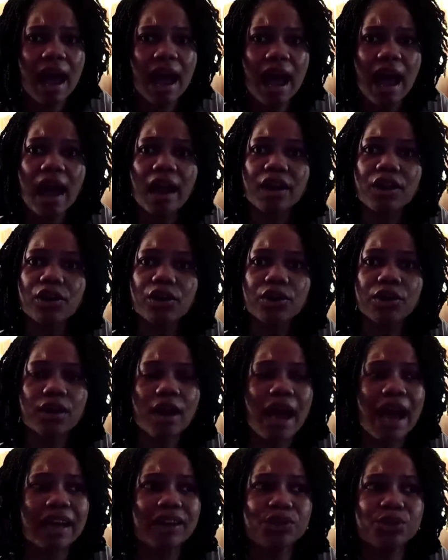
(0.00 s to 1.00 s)
and
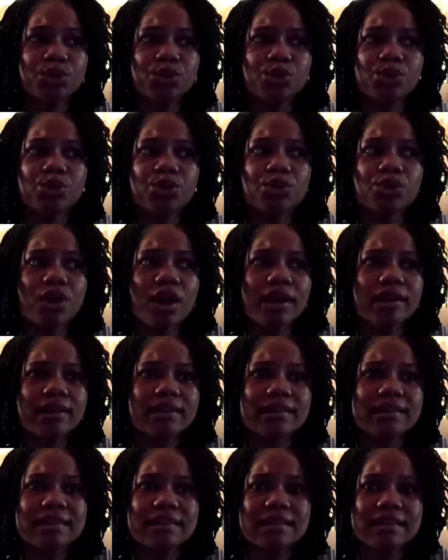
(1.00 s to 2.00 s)
I do not
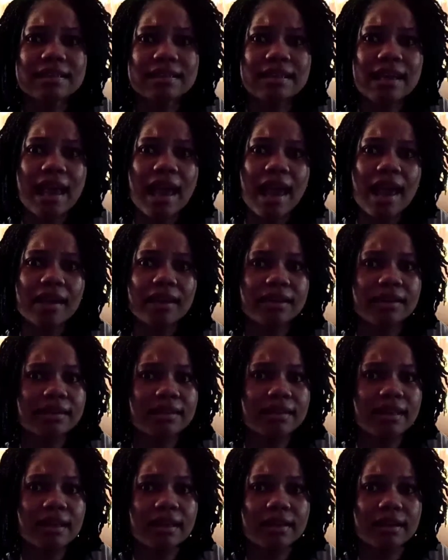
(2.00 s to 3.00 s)
see
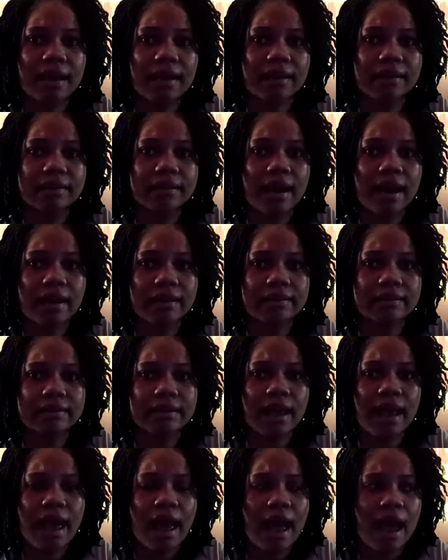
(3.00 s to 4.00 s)
anything like that.
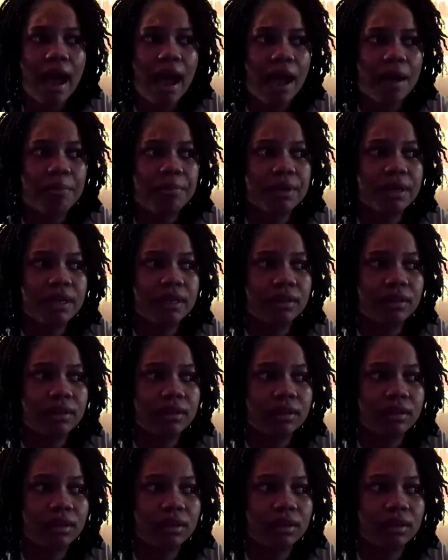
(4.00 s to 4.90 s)
I mean,